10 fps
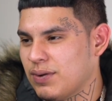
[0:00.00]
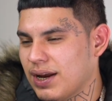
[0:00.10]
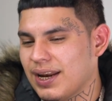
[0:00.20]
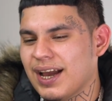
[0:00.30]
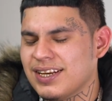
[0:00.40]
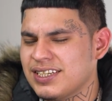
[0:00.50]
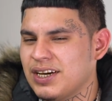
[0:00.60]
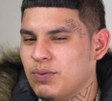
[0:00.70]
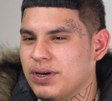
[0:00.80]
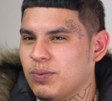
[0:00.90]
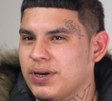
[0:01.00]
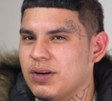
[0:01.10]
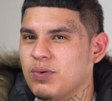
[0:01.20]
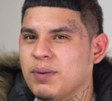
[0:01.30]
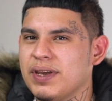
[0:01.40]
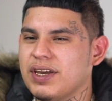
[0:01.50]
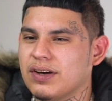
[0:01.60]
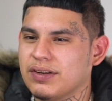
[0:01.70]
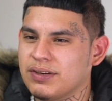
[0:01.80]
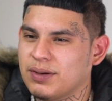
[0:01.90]
Like I said, we
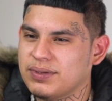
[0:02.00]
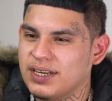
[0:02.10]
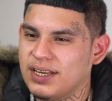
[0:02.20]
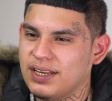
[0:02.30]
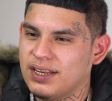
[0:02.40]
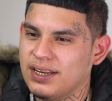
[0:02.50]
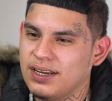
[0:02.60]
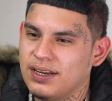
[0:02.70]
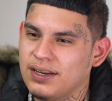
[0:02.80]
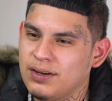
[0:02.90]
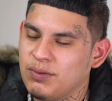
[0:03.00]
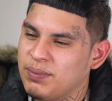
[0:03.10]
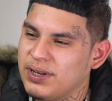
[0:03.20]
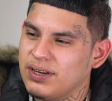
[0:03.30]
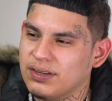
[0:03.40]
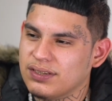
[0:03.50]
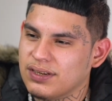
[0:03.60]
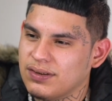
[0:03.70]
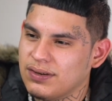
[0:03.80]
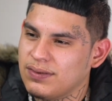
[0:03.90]
build. You know what I'm saying? We build.
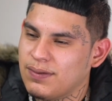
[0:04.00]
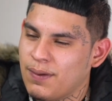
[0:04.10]
So